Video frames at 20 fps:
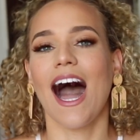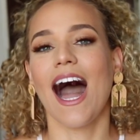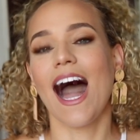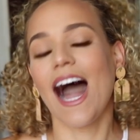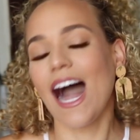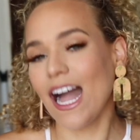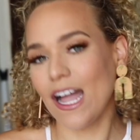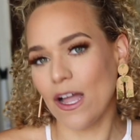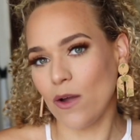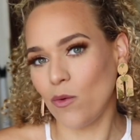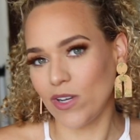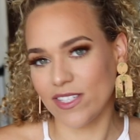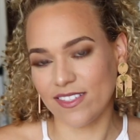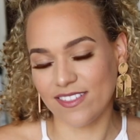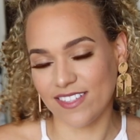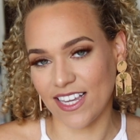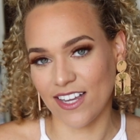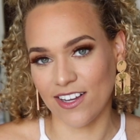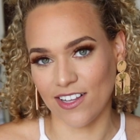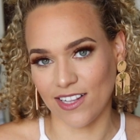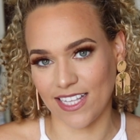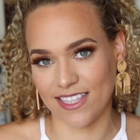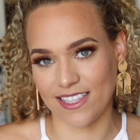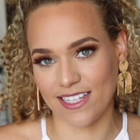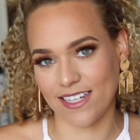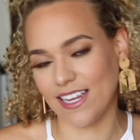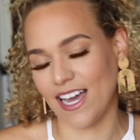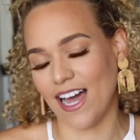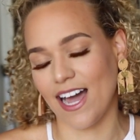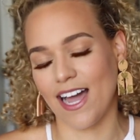I was single at
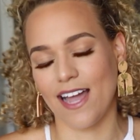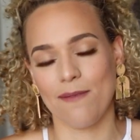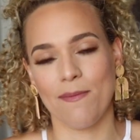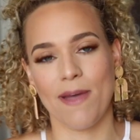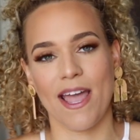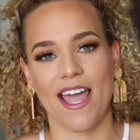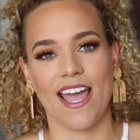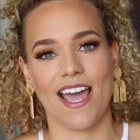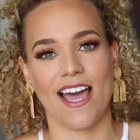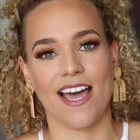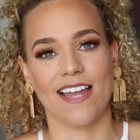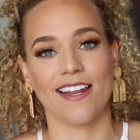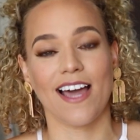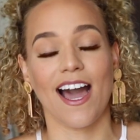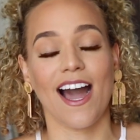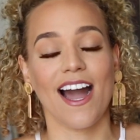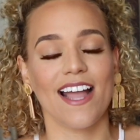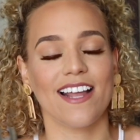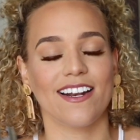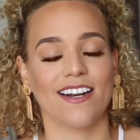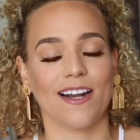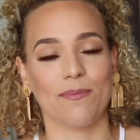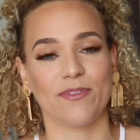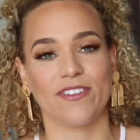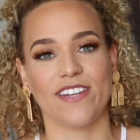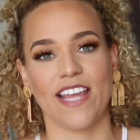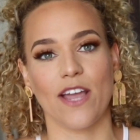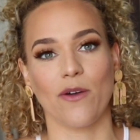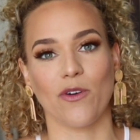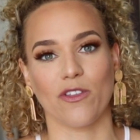the time and I ended up
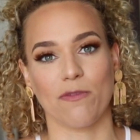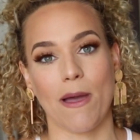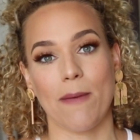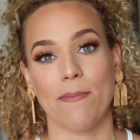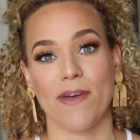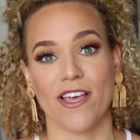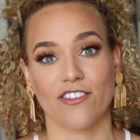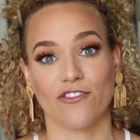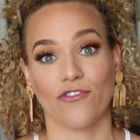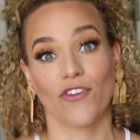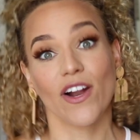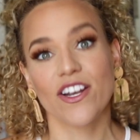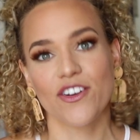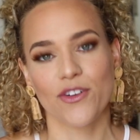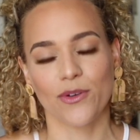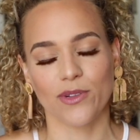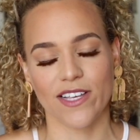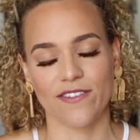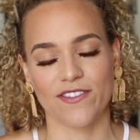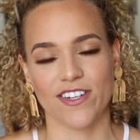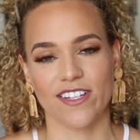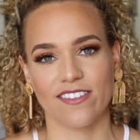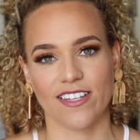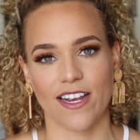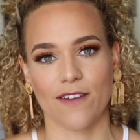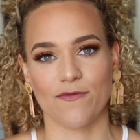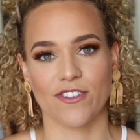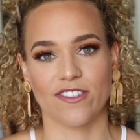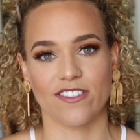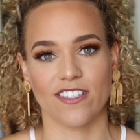staying with my best friend who lived in
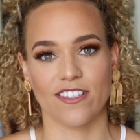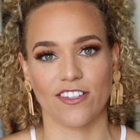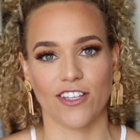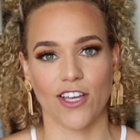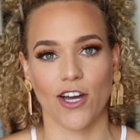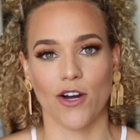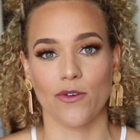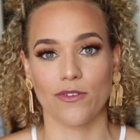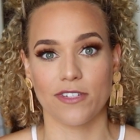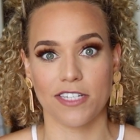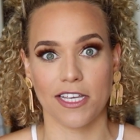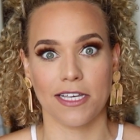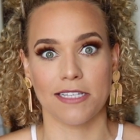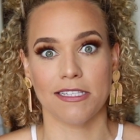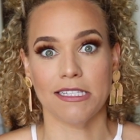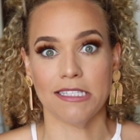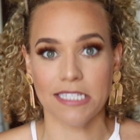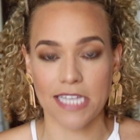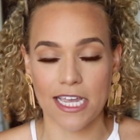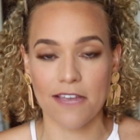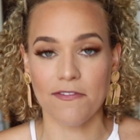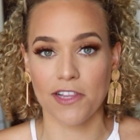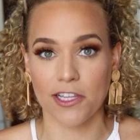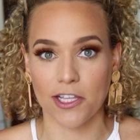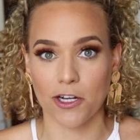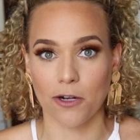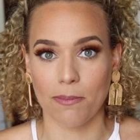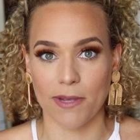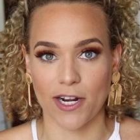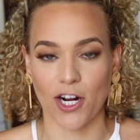San Francisco to save a
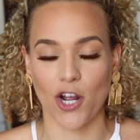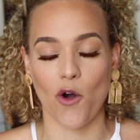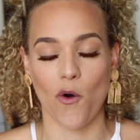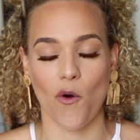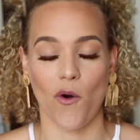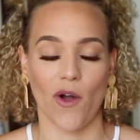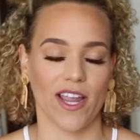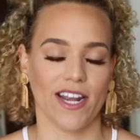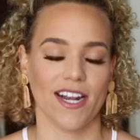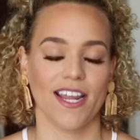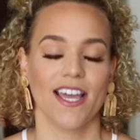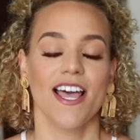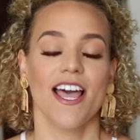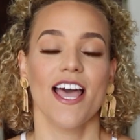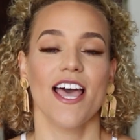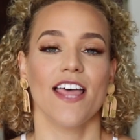little bit of coin.